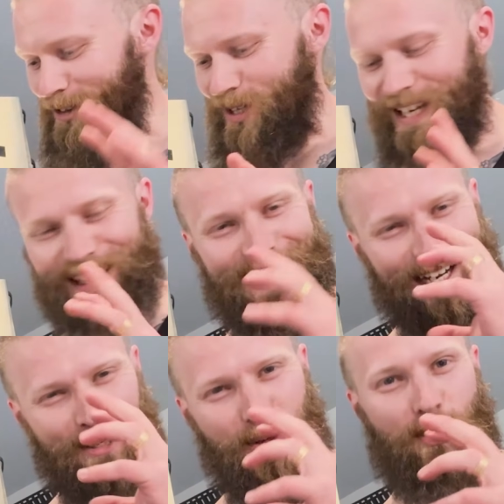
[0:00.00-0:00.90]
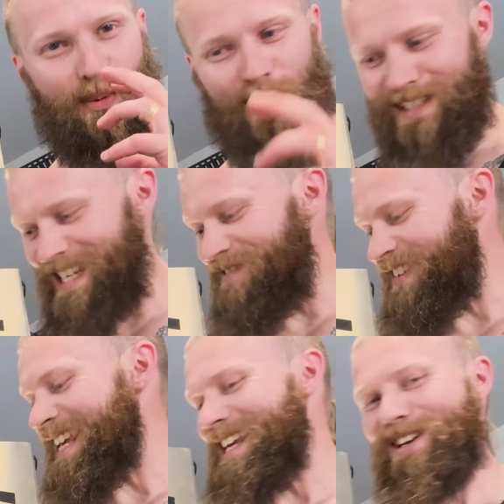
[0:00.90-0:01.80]
you get like a new
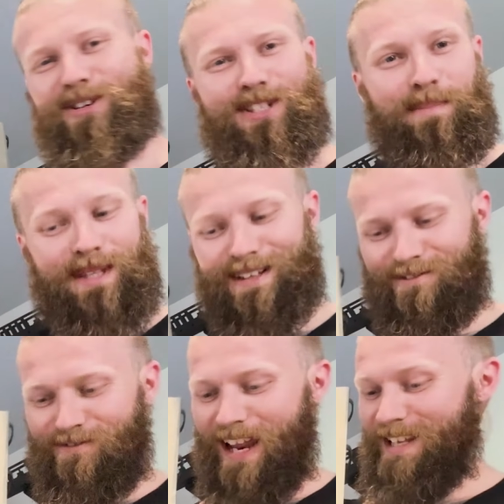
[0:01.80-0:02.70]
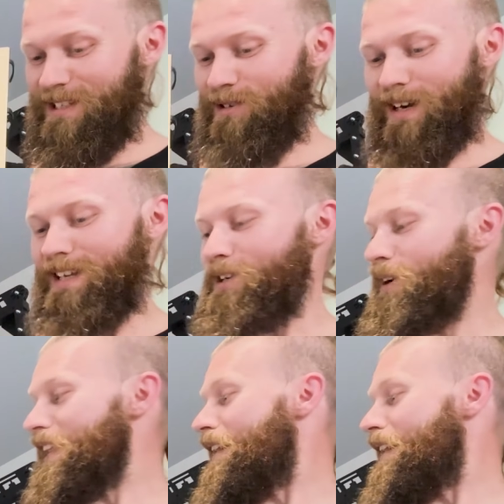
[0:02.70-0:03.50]
TV or something fancy, right? You know how they